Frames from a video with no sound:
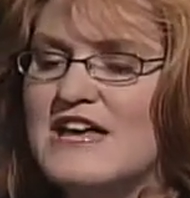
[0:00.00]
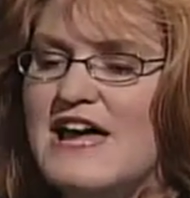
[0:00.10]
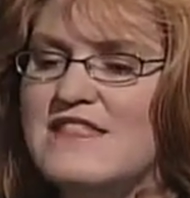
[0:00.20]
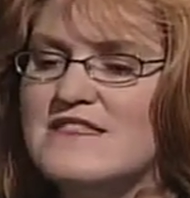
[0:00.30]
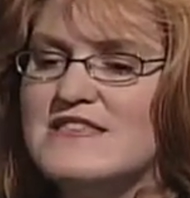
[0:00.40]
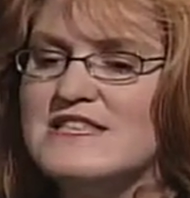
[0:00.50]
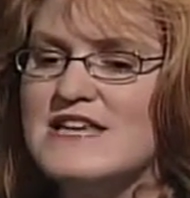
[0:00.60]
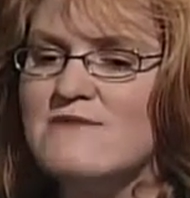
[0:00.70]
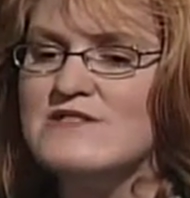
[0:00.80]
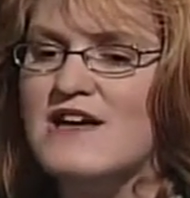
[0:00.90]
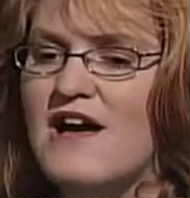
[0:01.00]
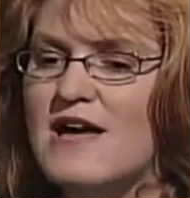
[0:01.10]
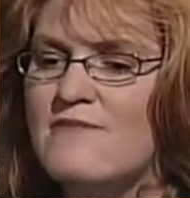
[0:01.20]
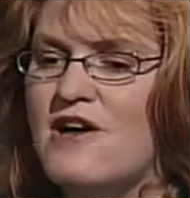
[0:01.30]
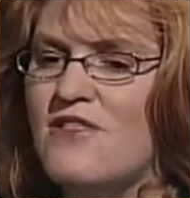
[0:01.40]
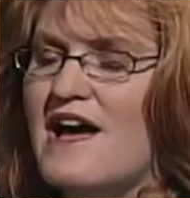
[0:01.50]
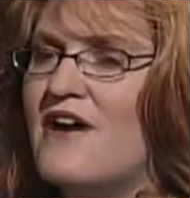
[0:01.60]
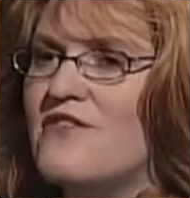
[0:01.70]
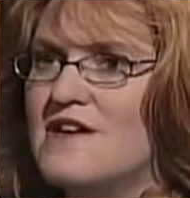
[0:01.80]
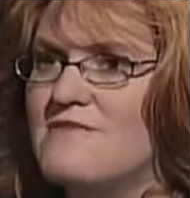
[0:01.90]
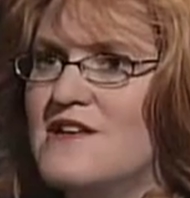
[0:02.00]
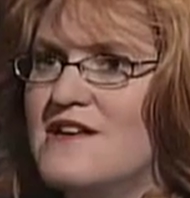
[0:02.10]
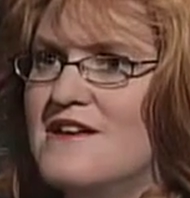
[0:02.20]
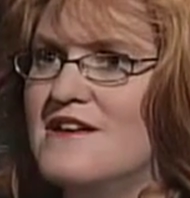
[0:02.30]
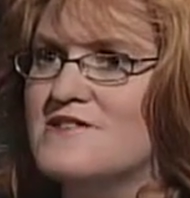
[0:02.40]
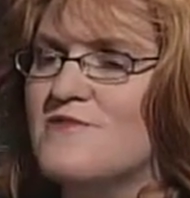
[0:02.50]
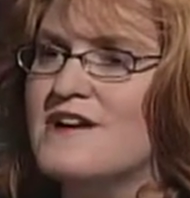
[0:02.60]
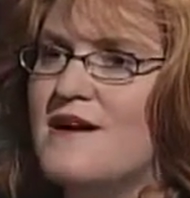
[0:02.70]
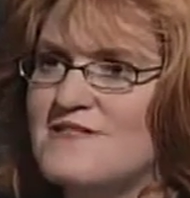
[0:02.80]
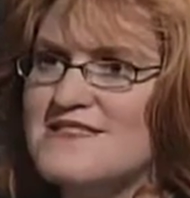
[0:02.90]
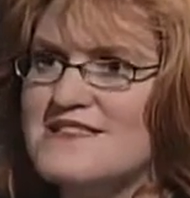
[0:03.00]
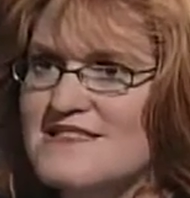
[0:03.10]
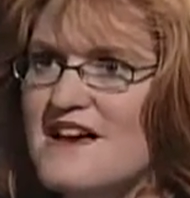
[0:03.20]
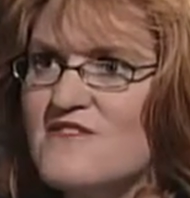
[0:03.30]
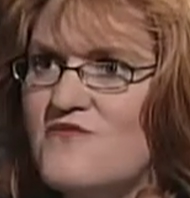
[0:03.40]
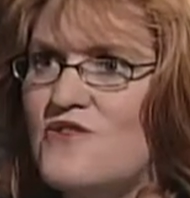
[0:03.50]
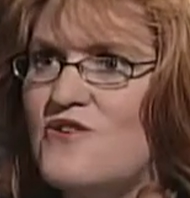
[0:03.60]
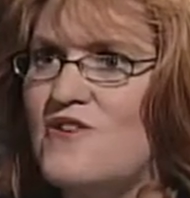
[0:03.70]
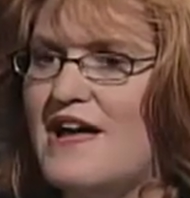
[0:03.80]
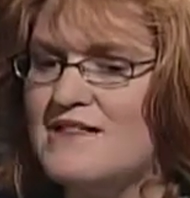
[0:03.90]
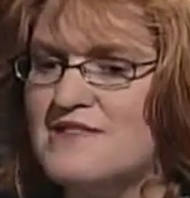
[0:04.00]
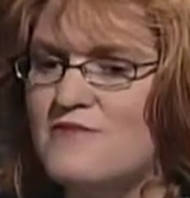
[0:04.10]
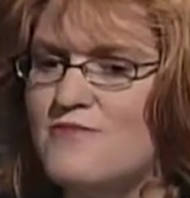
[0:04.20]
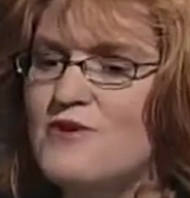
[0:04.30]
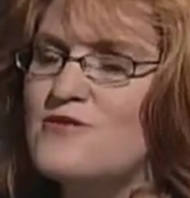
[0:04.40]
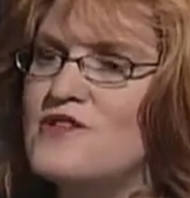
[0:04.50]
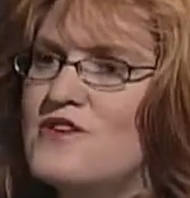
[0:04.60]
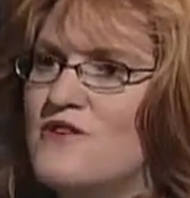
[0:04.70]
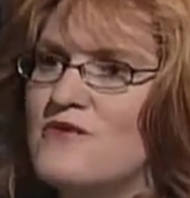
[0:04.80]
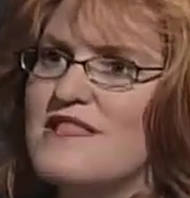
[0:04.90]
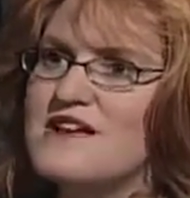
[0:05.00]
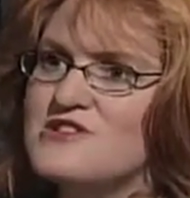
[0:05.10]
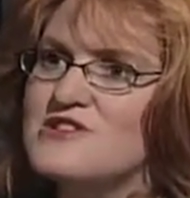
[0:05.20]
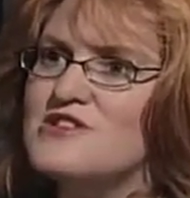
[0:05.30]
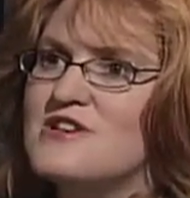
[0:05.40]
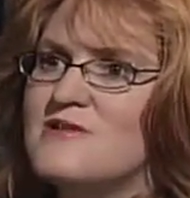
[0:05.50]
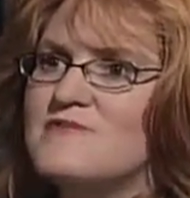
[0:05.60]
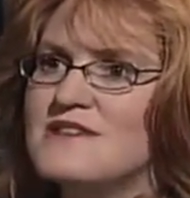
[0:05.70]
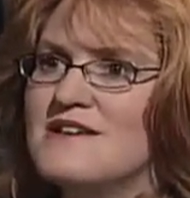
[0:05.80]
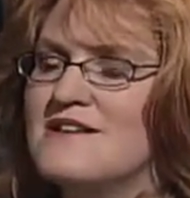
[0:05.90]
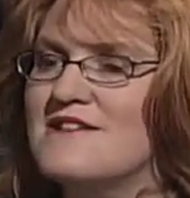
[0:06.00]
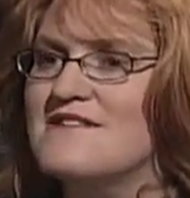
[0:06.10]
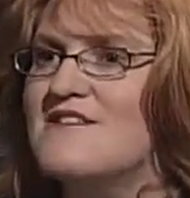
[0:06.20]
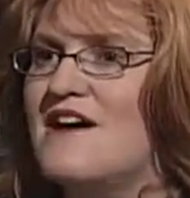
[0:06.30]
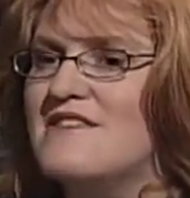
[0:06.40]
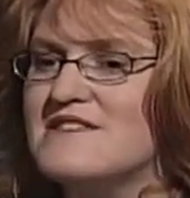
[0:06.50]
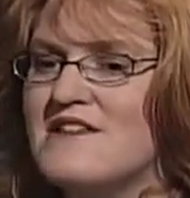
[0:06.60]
And at the same time, allow them to become successful and to build relationships because a lot of